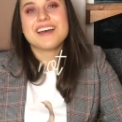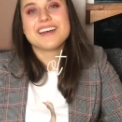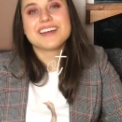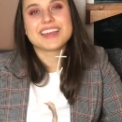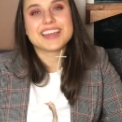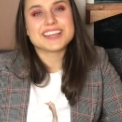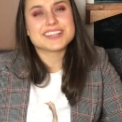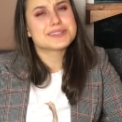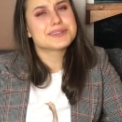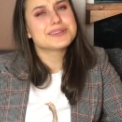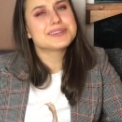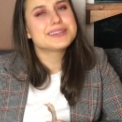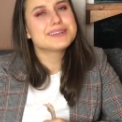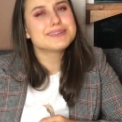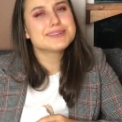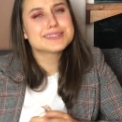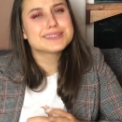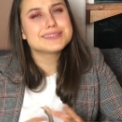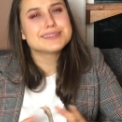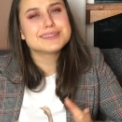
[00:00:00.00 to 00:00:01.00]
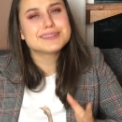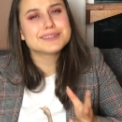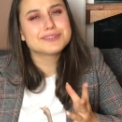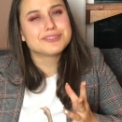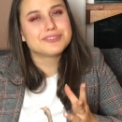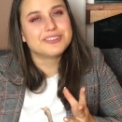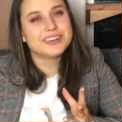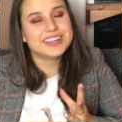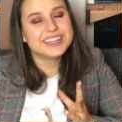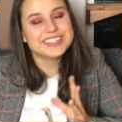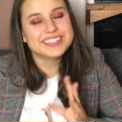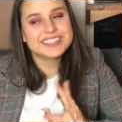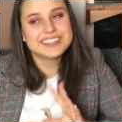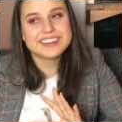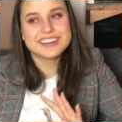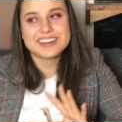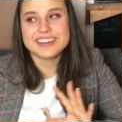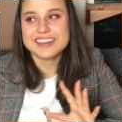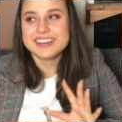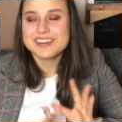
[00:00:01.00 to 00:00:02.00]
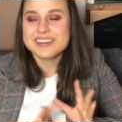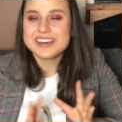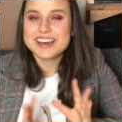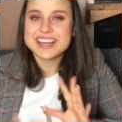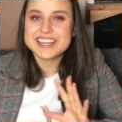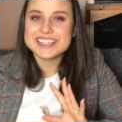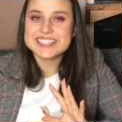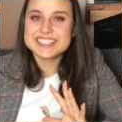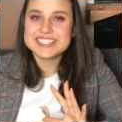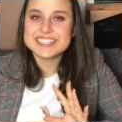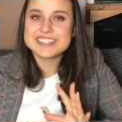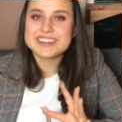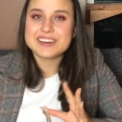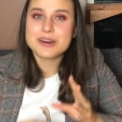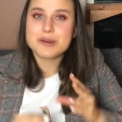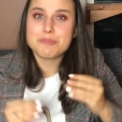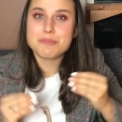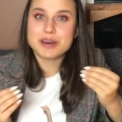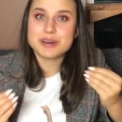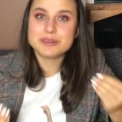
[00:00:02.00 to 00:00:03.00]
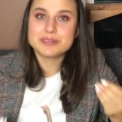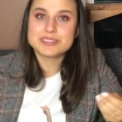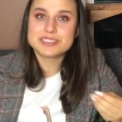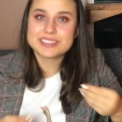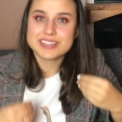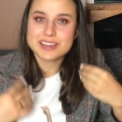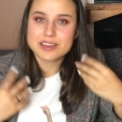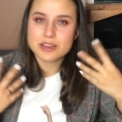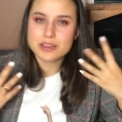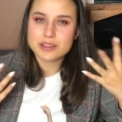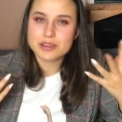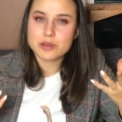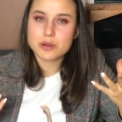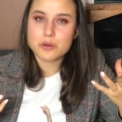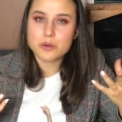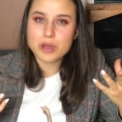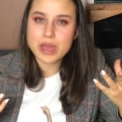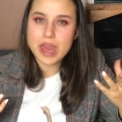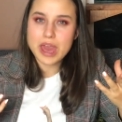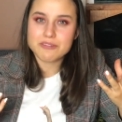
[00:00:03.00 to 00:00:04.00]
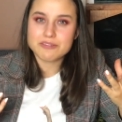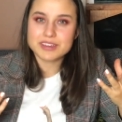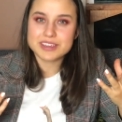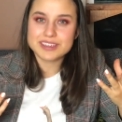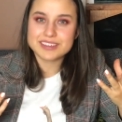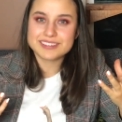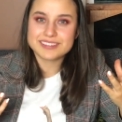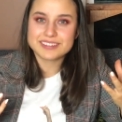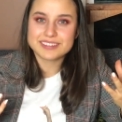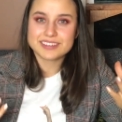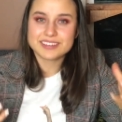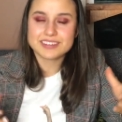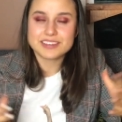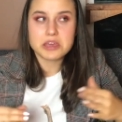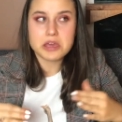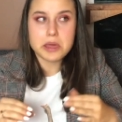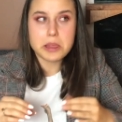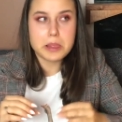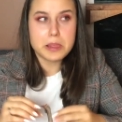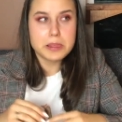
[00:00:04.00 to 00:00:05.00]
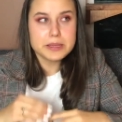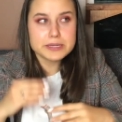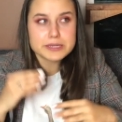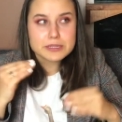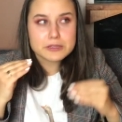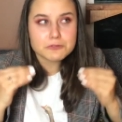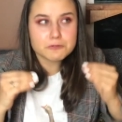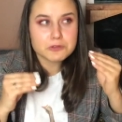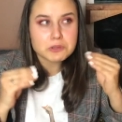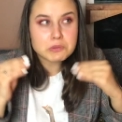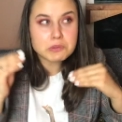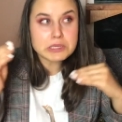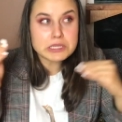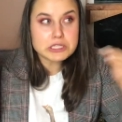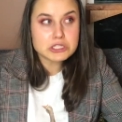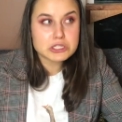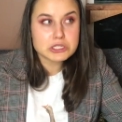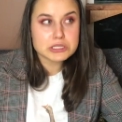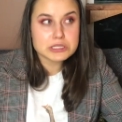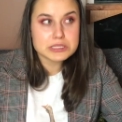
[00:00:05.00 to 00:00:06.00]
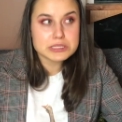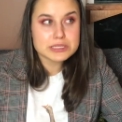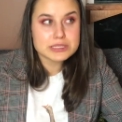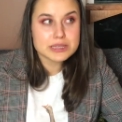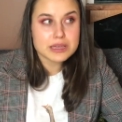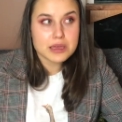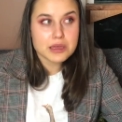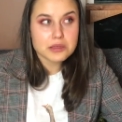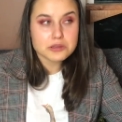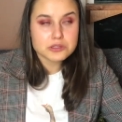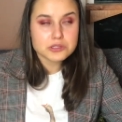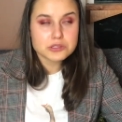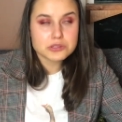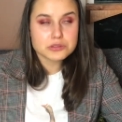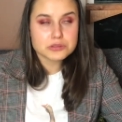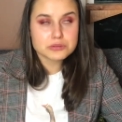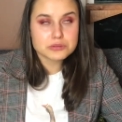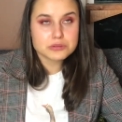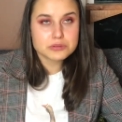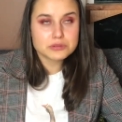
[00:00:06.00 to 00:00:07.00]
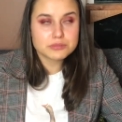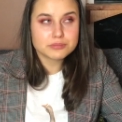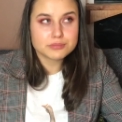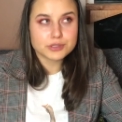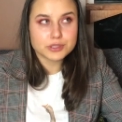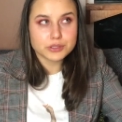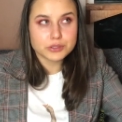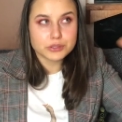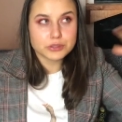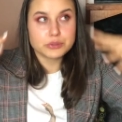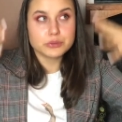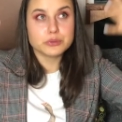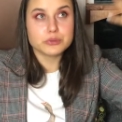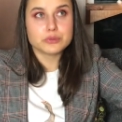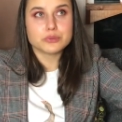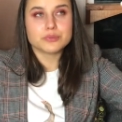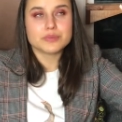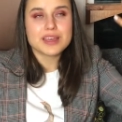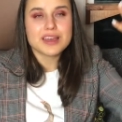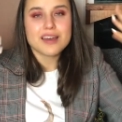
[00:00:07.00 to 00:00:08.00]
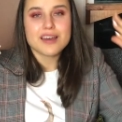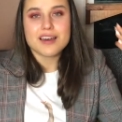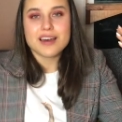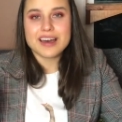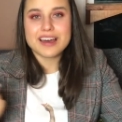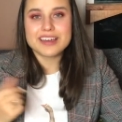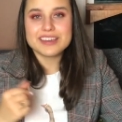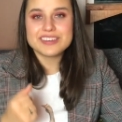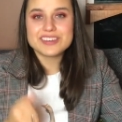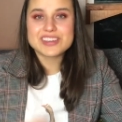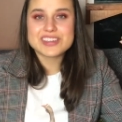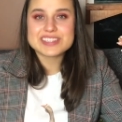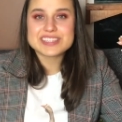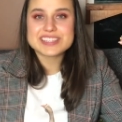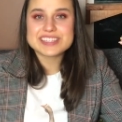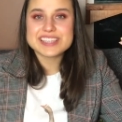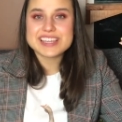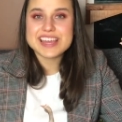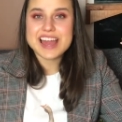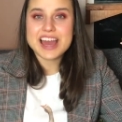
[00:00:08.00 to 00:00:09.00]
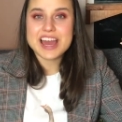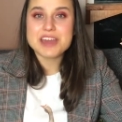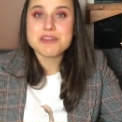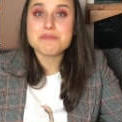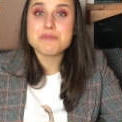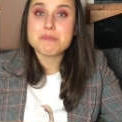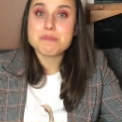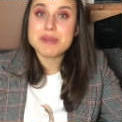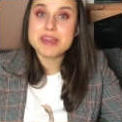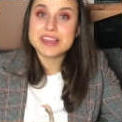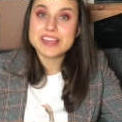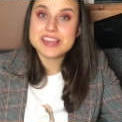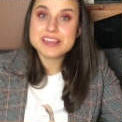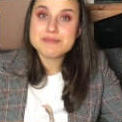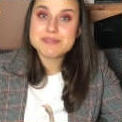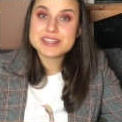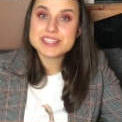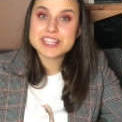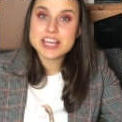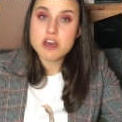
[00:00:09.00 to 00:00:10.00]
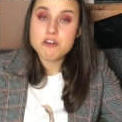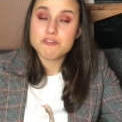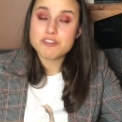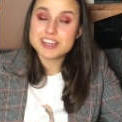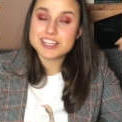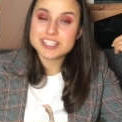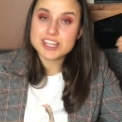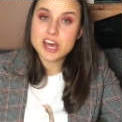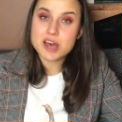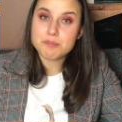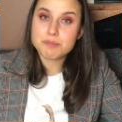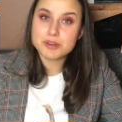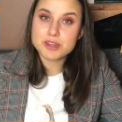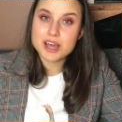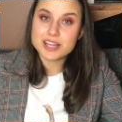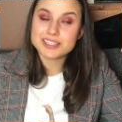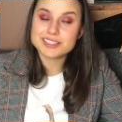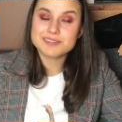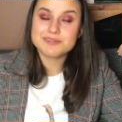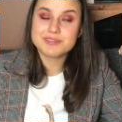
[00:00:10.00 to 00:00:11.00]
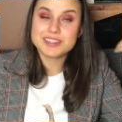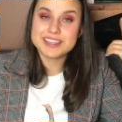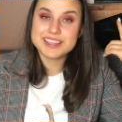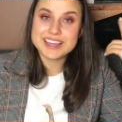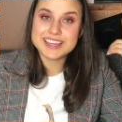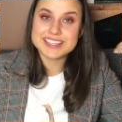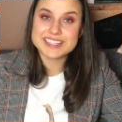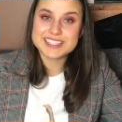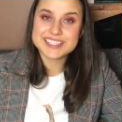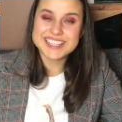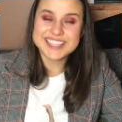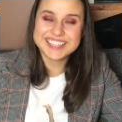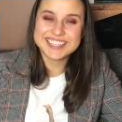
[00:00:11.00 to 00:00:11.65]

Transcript: Okay, so here's another fun idea about, you know, having a little few inches to you. You can see I'm making myself a top knot. Yes,